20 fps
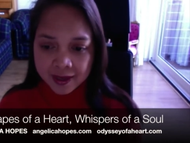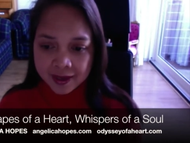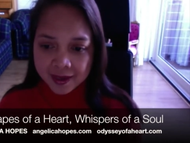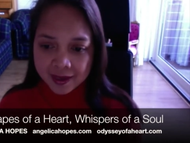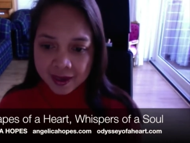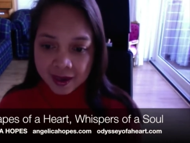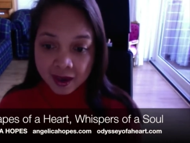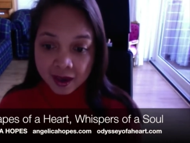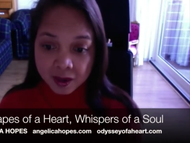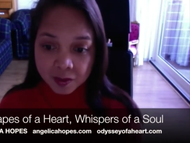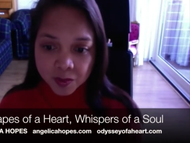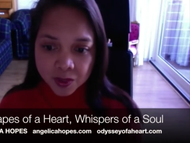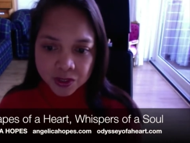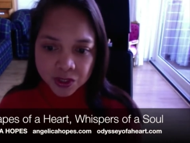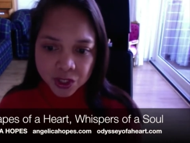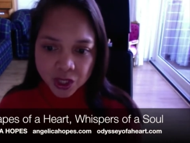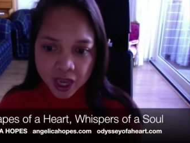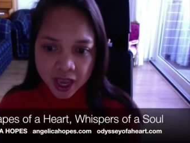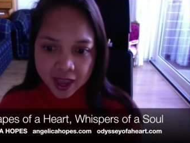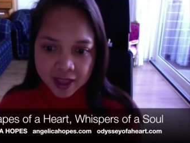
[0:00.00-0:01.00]
Yeah, but
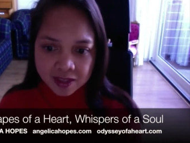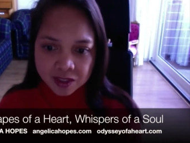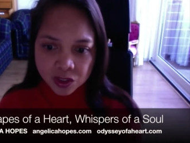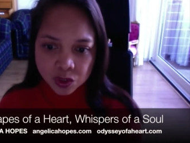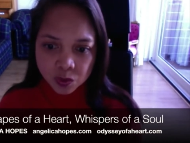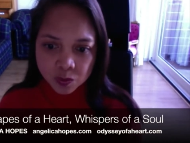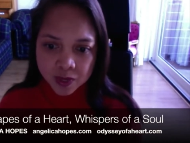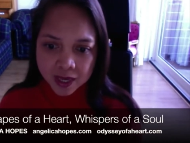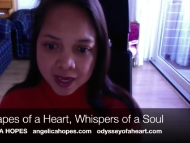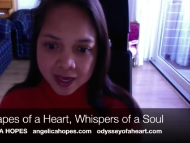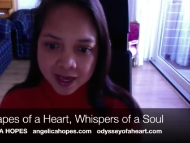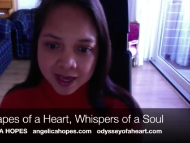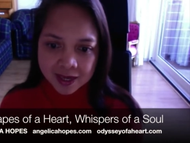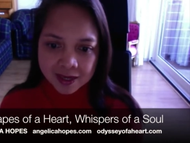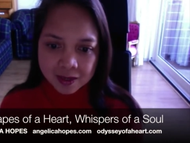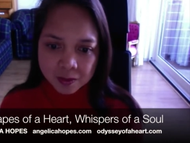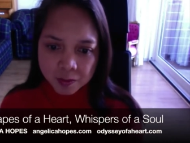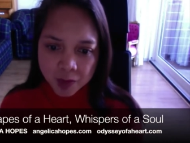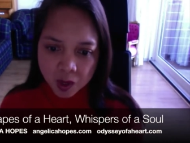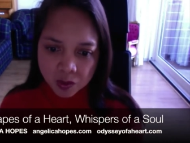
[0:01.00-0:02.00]
she hates to be in
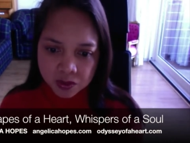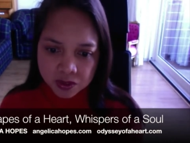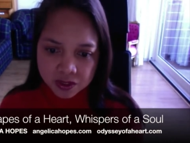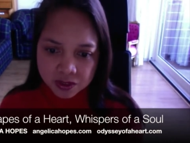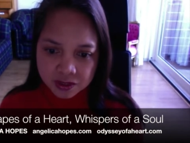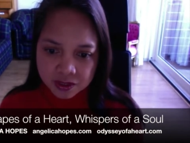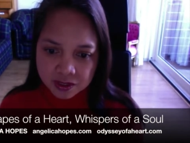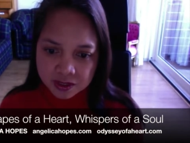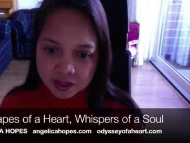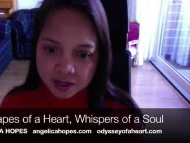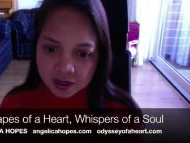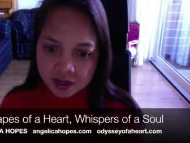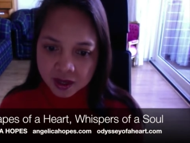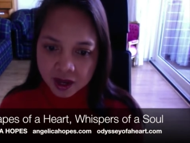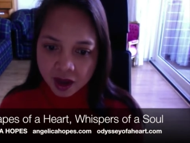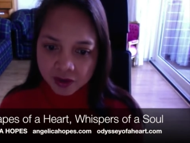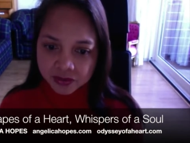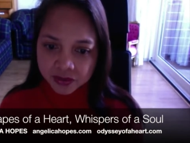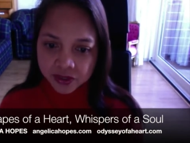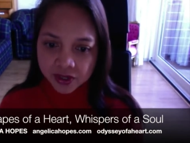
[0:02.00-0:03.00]
the mountains.
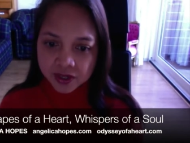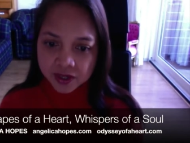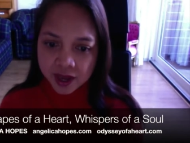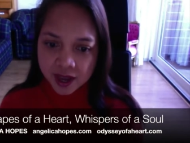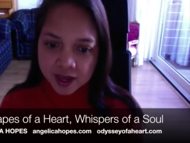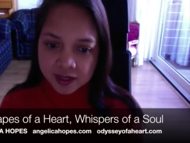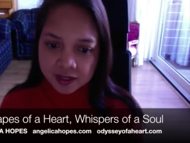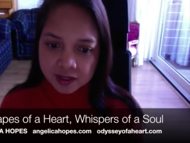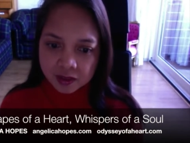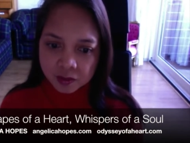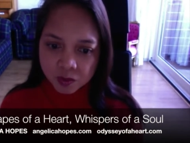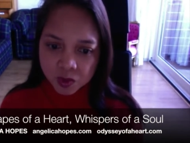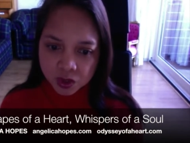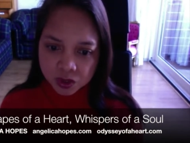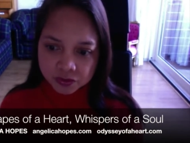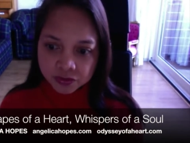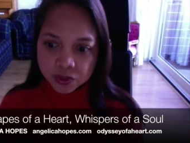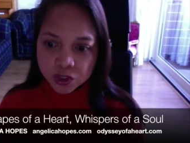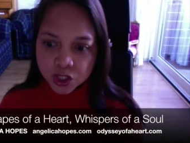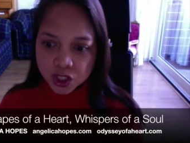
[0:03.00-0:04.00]
After a night at the
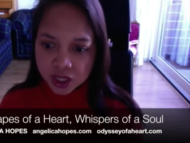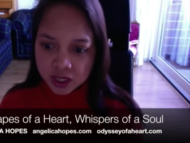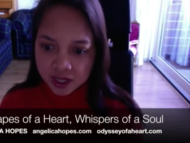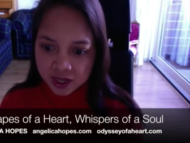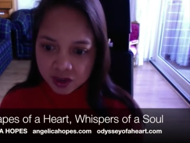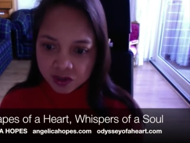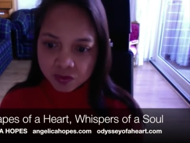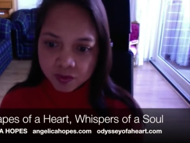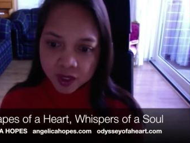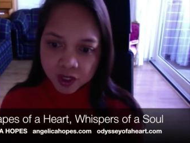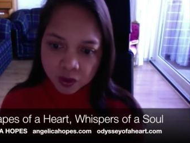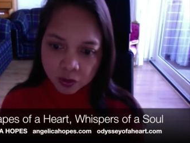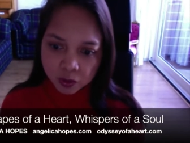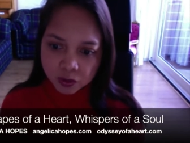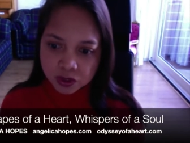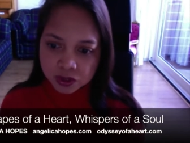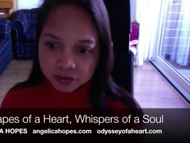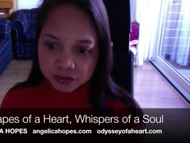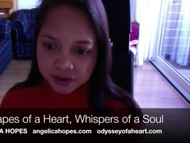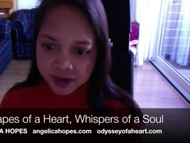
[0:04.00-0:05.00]
beautiful chalet of my
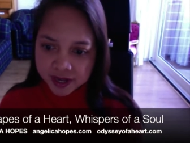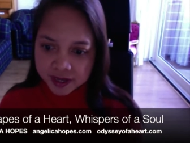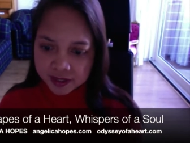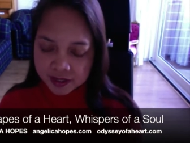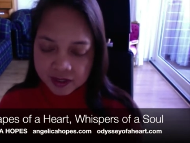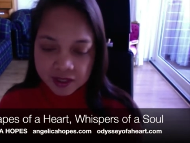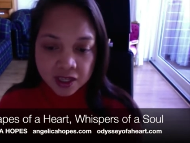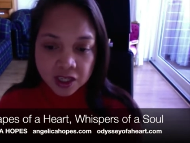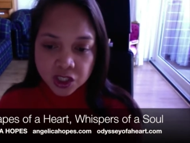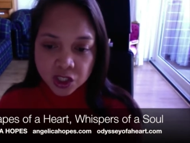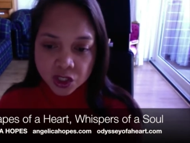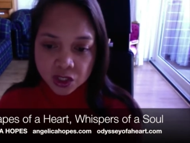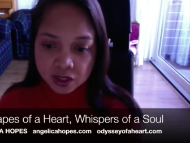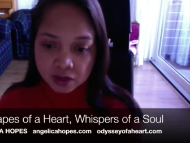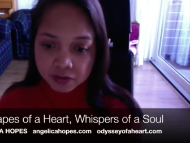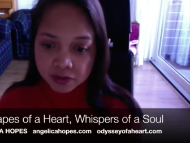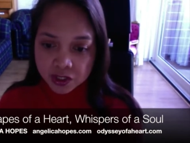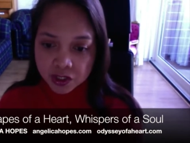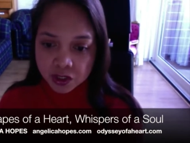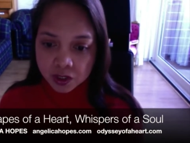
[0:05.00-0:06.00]
close friend, she
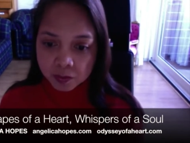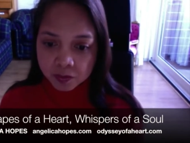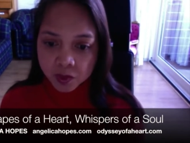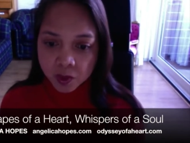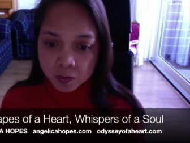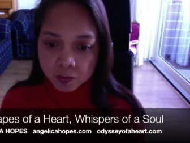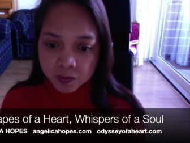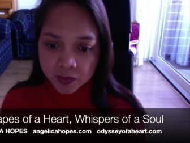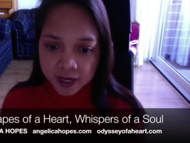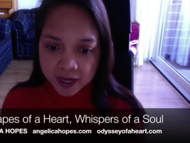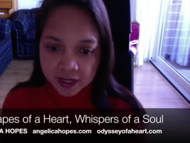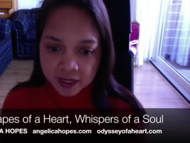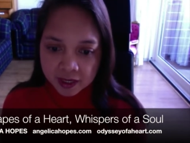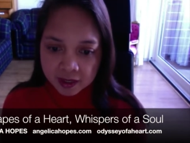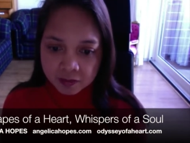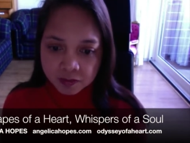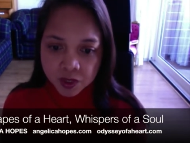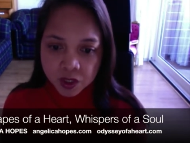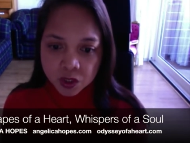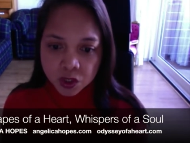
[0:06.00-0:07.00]
never stopped
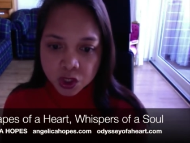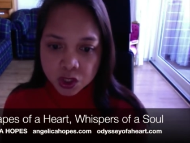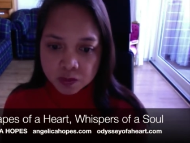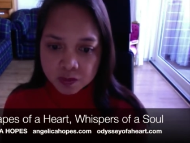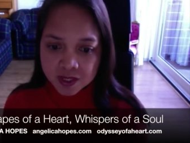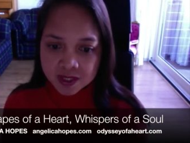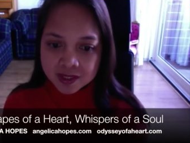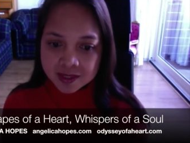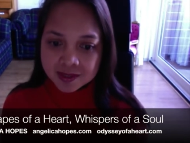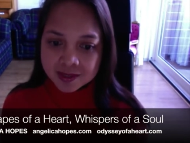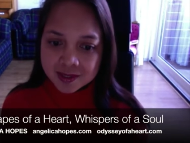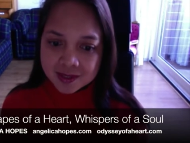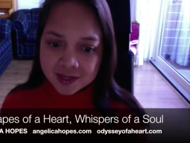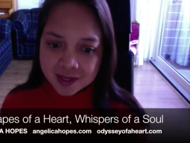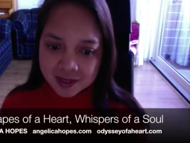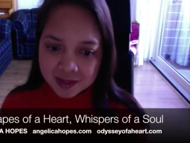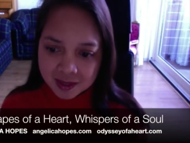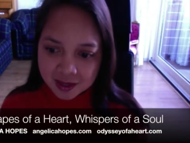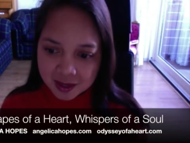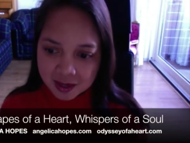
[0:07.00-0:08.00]
complaining because she misses the
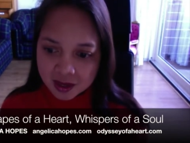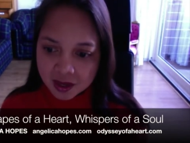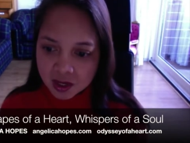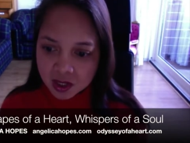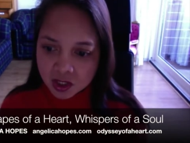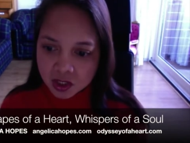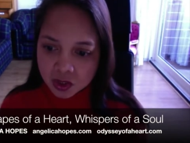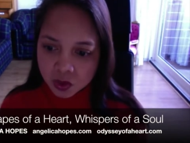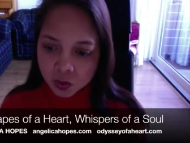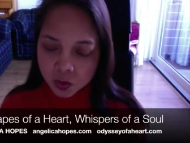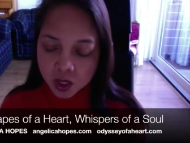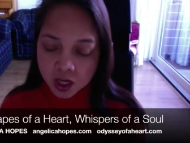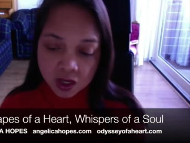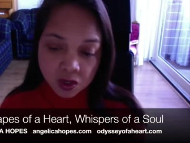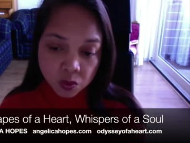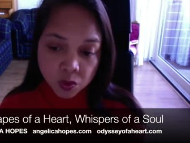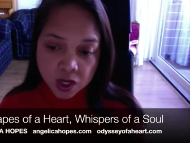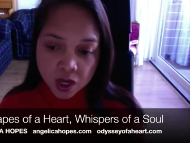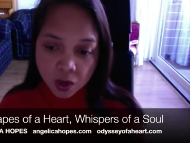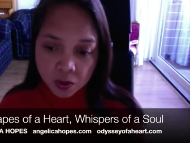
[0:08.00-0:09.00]
city. So
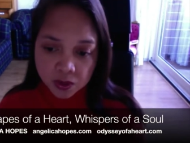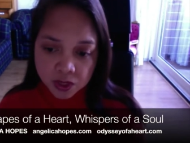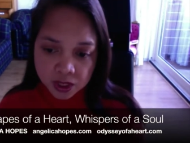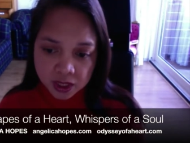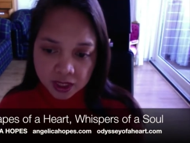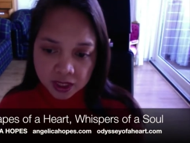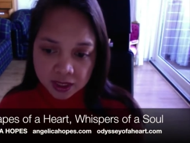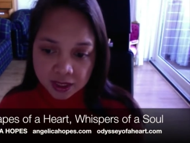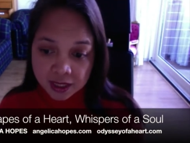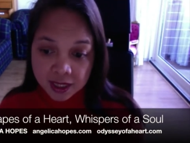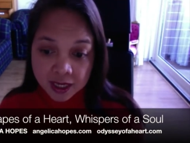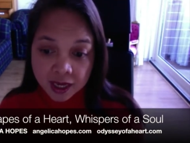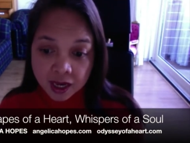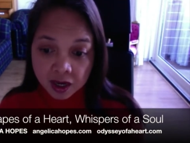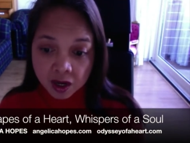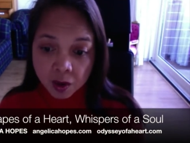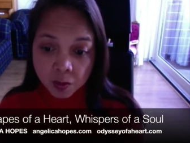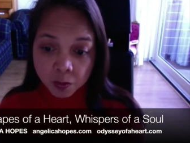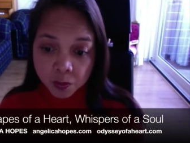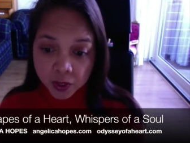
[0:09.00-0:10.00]
here we go, Jean,
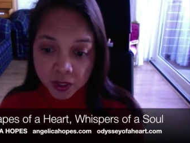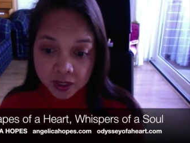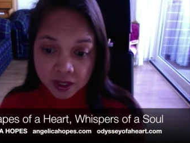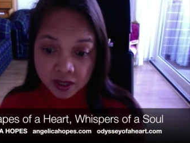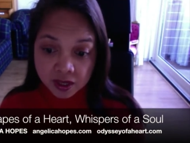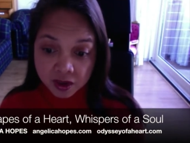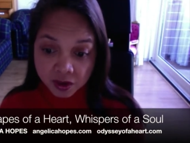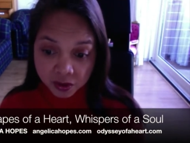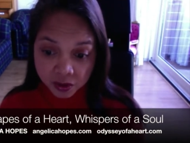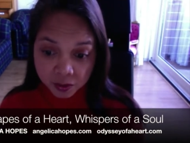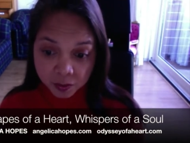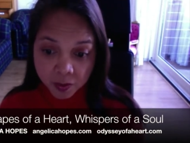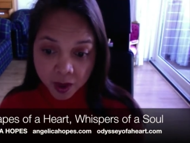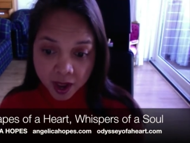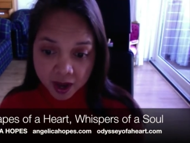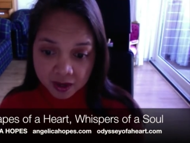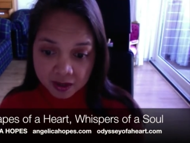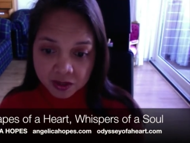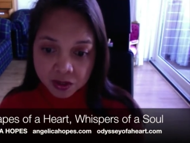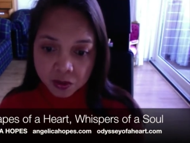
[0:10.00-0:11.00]
accompanying her
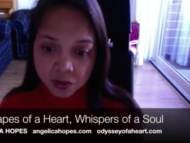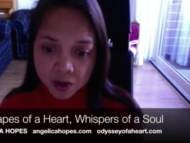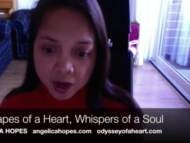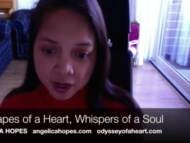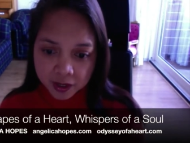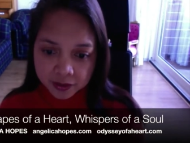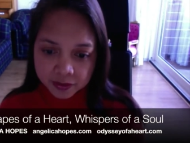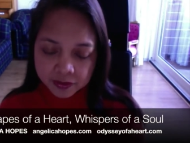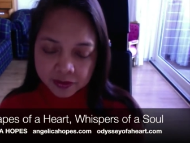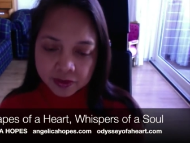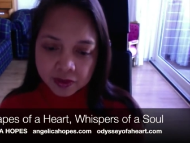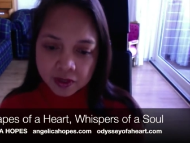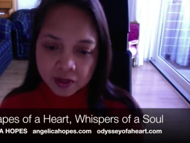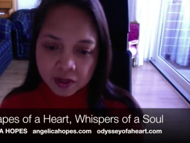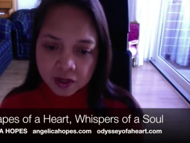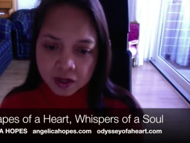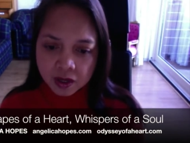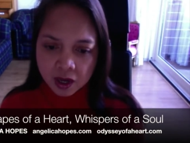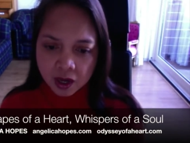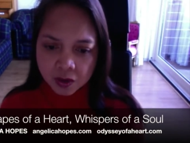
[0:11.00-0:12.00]
back to Lugano.
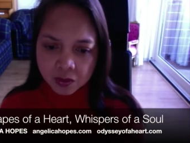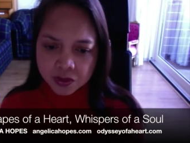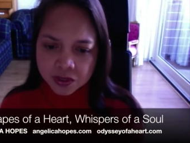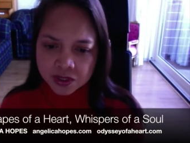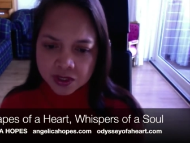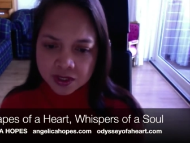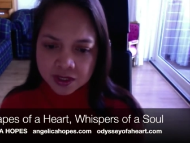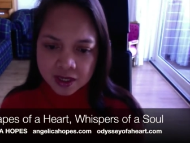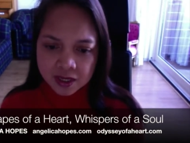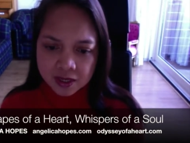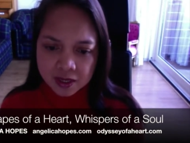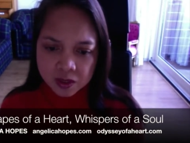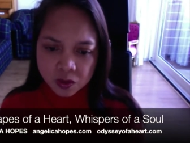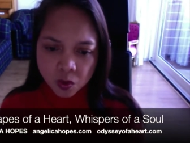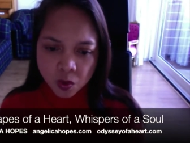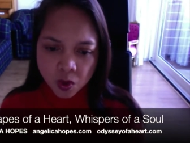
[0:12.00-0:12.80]
How silly it